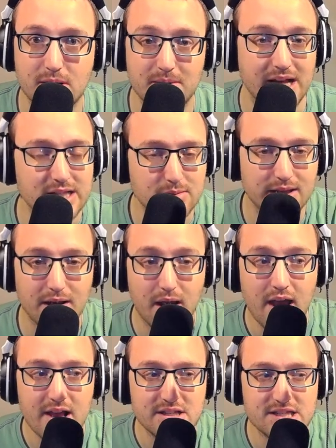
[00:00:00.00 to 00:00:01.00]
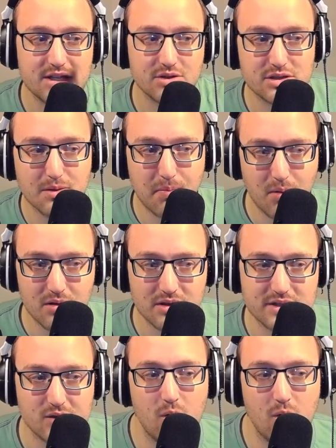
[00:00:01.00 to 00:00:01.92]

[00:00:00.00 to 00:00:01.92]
and that's why they still support these